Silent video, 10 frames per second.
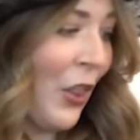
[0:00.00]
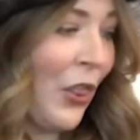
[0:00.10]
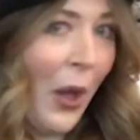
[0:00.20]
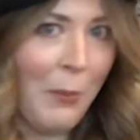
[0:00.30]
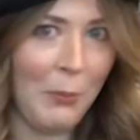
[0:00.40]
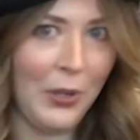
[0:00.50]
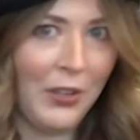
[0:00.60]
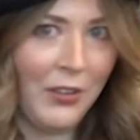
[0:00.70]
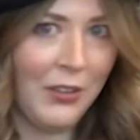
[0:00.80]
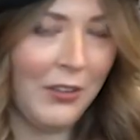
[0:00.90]
Thump.
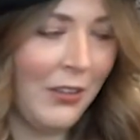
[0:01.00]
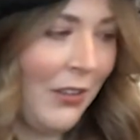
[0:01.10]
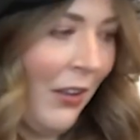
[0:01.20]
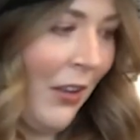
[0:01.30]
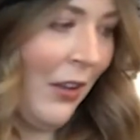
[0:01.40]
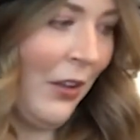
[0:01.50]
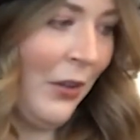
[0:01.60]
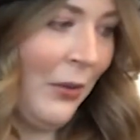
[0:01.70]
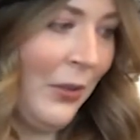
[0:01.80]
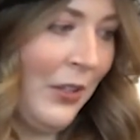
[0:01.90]

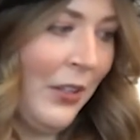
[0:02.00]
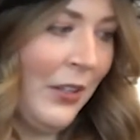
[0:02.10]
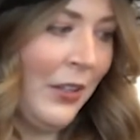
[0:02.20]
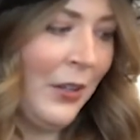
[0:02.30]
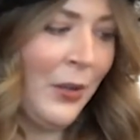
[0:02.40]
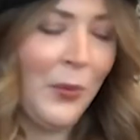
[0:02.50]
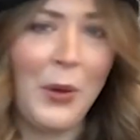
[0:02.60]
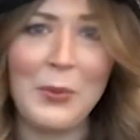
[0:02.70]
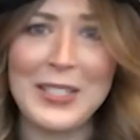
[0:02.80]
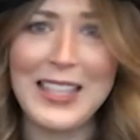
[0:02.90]
Uh-oh.
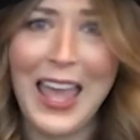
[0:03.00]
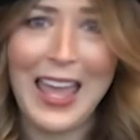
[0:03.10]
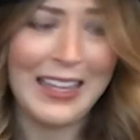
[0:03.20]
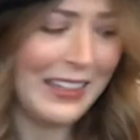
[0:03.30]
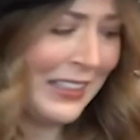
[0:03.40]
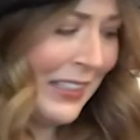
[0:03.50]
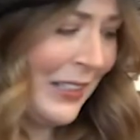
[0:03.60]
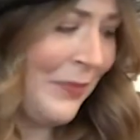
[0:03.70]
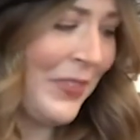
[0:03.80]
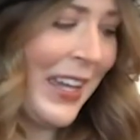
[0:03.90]
What was that?
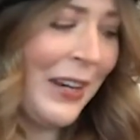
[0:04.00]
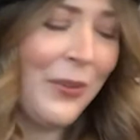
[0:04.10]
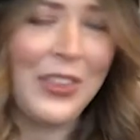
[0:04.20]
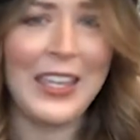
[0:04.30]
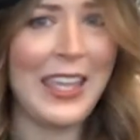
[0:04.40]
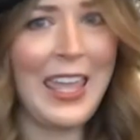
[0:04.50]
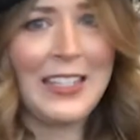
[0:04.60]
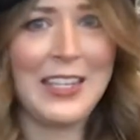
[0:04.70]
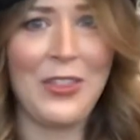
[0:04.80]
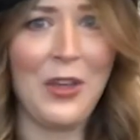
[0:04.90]
I don't think
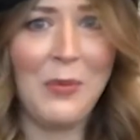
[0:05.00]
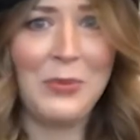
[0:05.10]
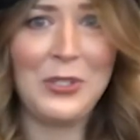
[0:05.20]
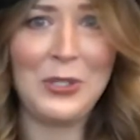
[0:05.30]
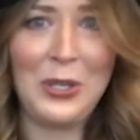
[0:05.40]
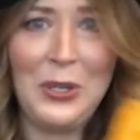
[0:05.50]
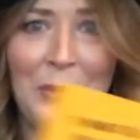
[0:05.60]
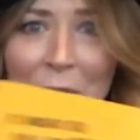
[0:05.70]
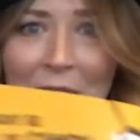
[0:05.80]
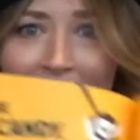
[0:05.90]
candy thumps, do you?